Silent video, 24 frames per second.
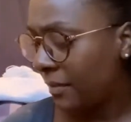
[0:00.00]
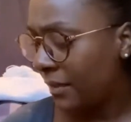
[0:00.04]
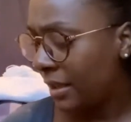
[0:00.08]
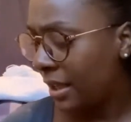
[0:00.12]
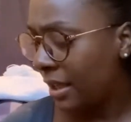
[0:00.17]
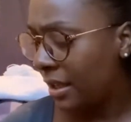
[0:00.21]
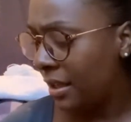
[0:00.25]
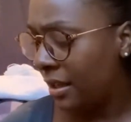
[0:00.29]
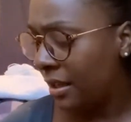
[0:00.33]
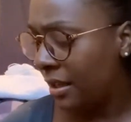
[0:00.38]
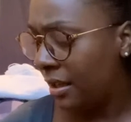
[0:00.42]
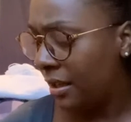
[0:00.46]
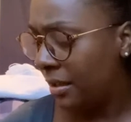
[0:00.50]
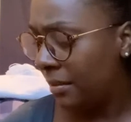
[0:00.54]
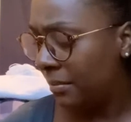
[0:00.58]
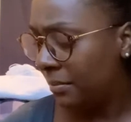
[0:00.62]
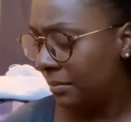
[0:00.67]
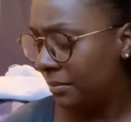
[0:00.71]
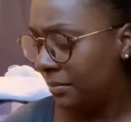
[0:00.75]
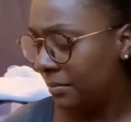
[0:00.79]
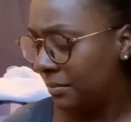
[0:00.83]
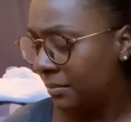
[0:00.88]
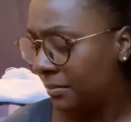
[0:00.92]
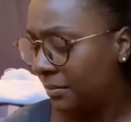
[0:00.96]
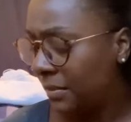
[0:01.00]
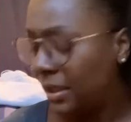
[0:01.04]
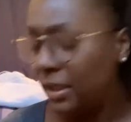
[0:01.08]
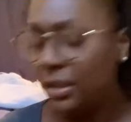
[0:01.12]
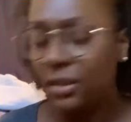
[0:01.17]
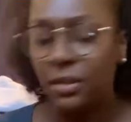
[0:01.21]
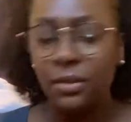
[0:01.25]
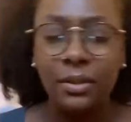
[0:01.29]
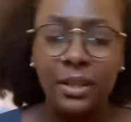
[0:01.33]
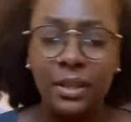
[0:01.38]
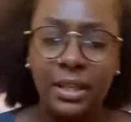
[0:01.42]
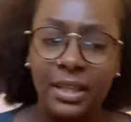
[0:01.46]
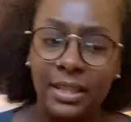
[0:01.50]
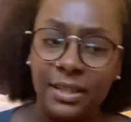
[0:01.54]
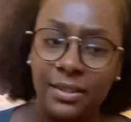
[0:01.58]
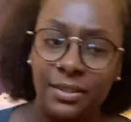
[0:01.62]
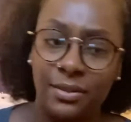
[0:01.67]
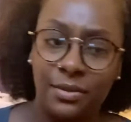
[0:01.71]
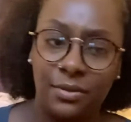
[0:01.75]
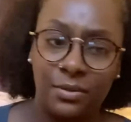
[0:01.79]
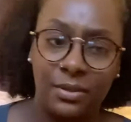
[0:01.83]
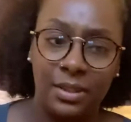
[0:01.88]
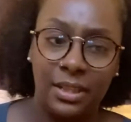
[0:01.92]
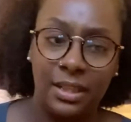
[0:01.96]
a little
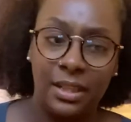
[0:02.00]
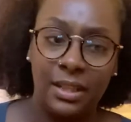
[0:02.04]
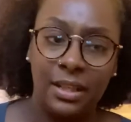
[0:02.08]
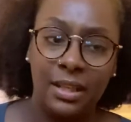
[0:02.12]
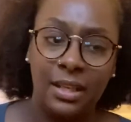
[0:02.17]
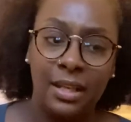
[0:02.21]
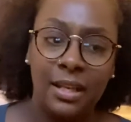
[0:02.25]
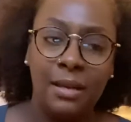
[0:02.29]
history